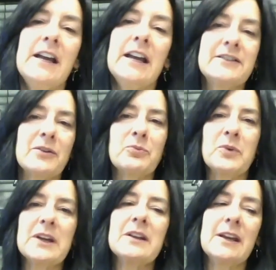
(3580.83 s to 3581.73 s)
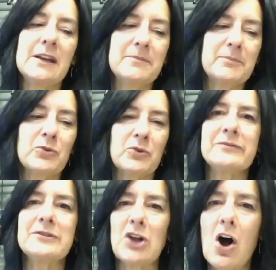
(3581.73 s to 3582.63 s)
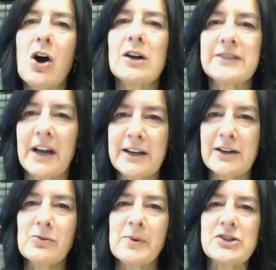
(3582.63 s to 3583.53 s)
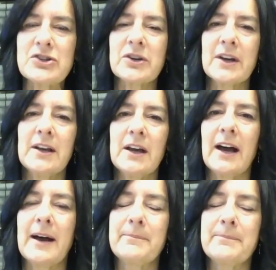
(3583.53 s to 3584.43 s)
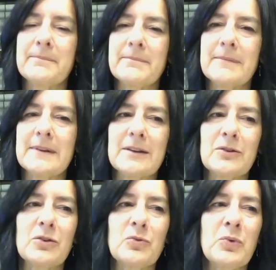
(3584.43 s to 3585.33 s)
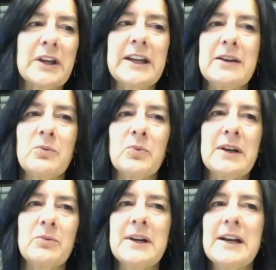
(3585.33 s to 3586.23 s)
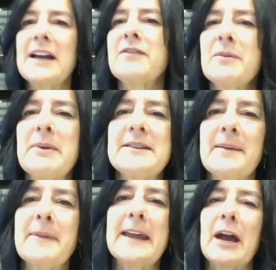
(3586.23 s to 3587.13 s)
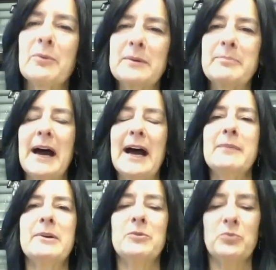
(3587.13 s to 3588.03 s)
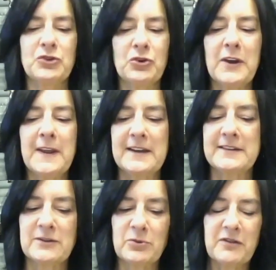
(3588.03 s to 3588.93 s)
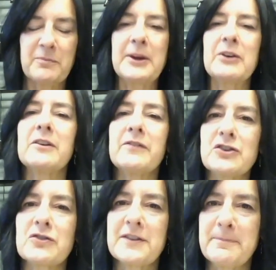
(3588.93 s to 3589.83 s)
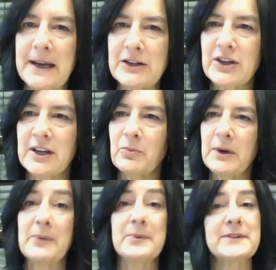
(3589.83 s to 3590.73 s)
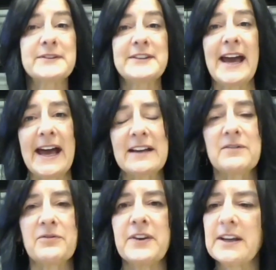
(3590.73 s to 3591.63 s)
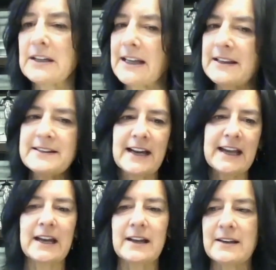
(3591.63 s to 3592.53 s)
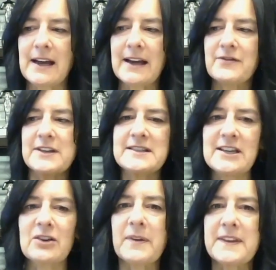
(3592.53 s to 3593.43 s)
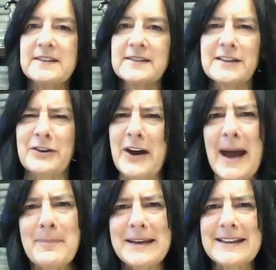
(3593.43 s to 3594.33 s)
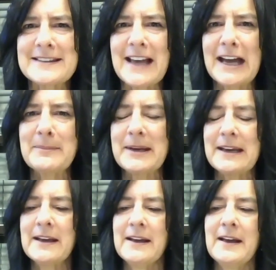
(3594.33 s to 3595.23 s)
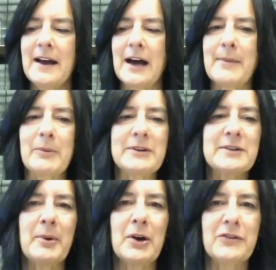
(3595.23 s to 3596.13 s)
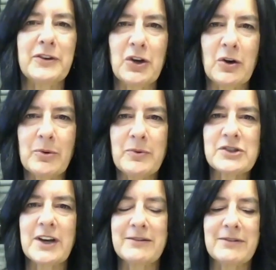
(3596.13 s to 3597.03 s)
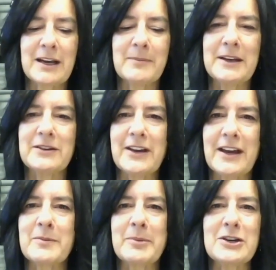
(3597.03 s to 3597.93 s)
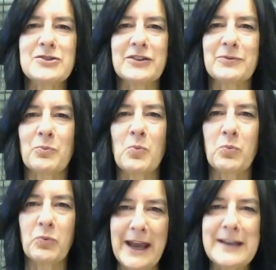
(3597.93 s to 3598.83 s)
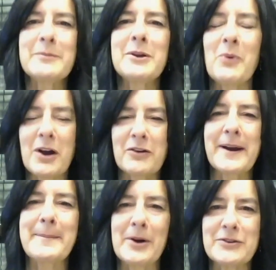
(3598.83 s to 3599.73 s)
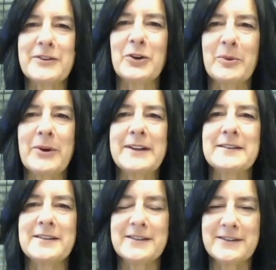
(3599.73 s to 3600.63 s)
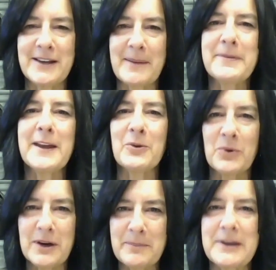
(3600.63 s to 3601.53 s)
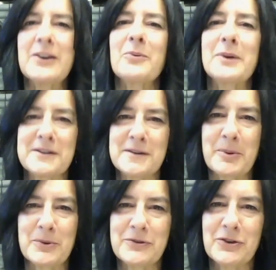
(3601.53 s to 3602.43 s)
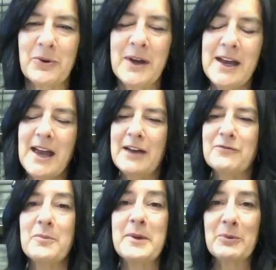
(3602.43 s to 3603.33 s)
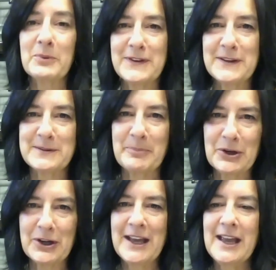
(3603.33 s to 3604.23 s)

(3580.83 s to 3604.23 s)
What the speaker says: It's a really sort of long title, which really would not even be something I would buy. But during this sort of period of introspection, when I was sad and feeling like, listen, I have to deal with these things that are happening inside of me. I went to Barnes & Noble, which I recommend to everybody. Just randomly walk around Barnes & Noble and something will appear when it's supposed to. And for me, it's this book.